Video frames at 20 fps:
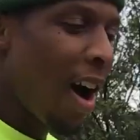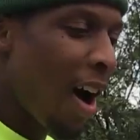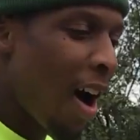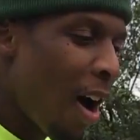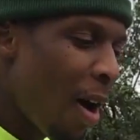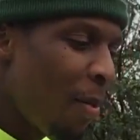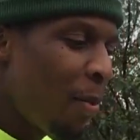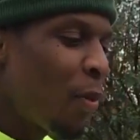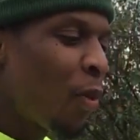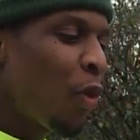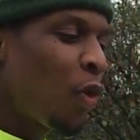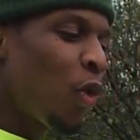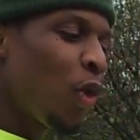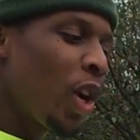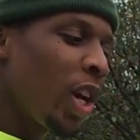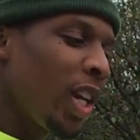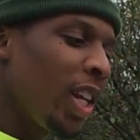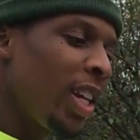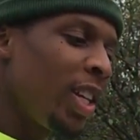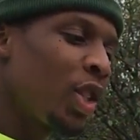I'm
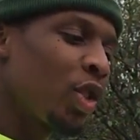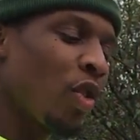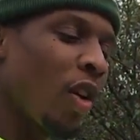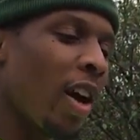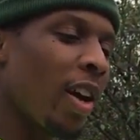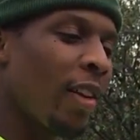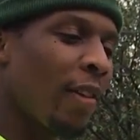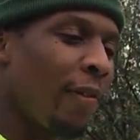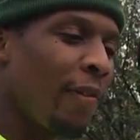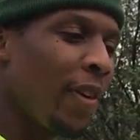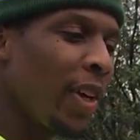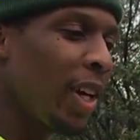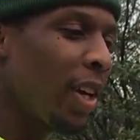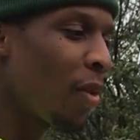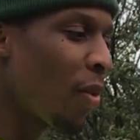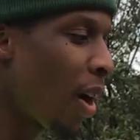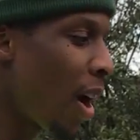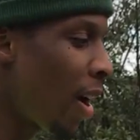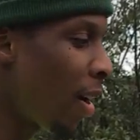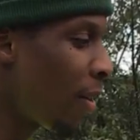really trying to
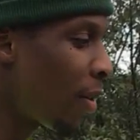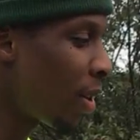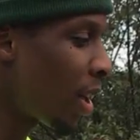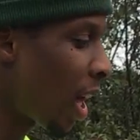figure out